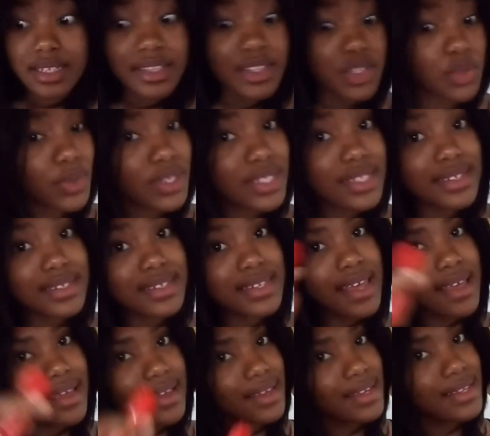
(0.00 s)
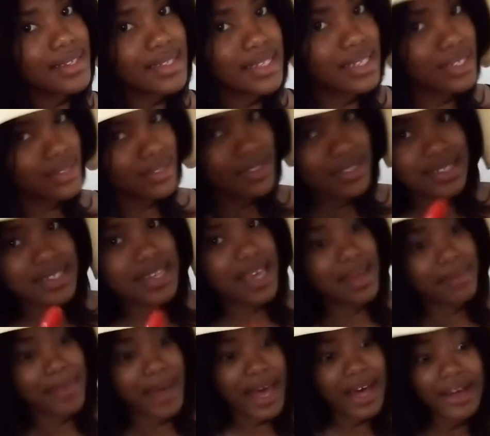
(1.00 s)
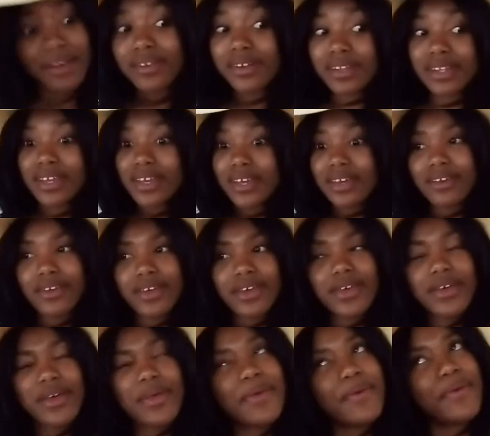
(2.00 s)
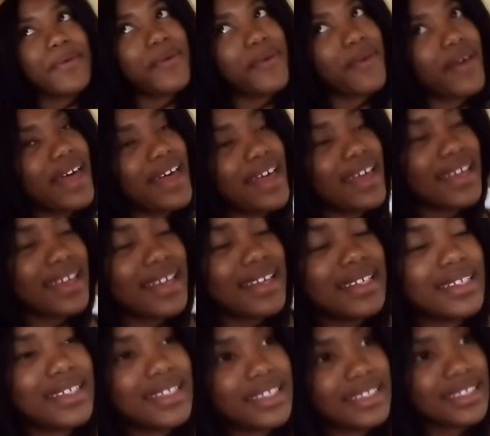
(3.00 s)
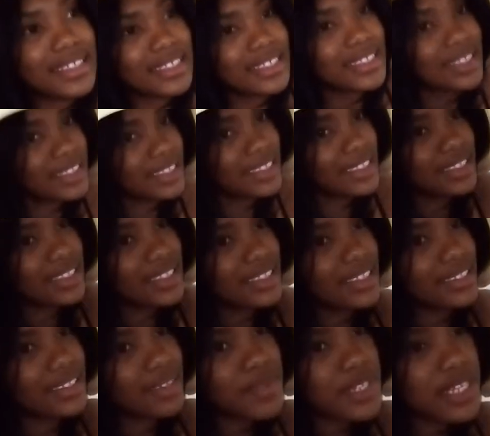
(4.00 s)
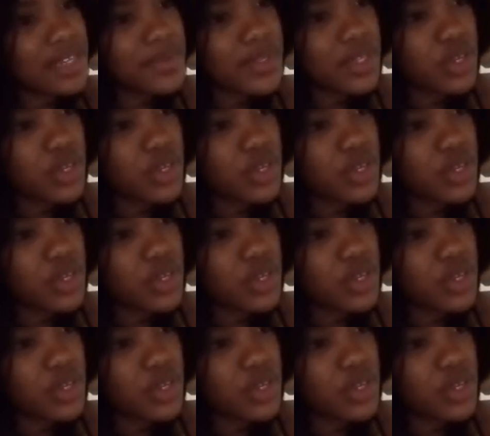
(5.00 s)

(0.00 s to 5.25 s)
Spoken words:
Because when society calls time out on you, sometimes it